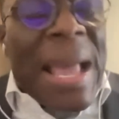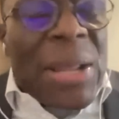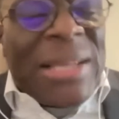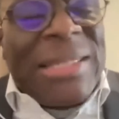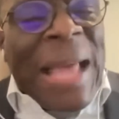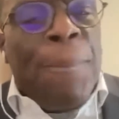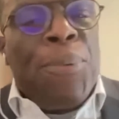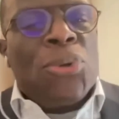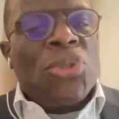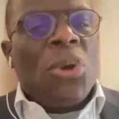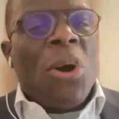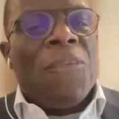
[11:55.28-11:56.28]

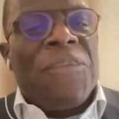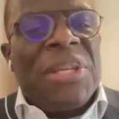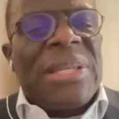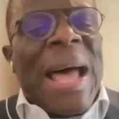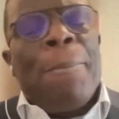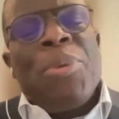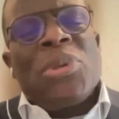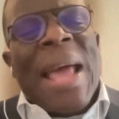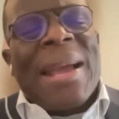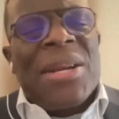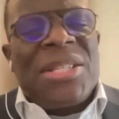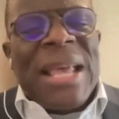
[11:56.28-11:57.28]
Examples of these are people
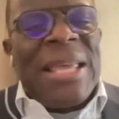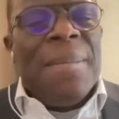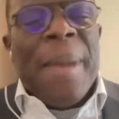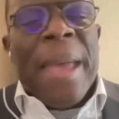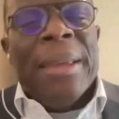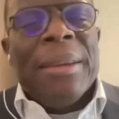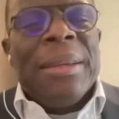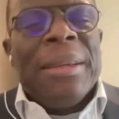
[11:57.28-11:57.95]
like Chris Ehime.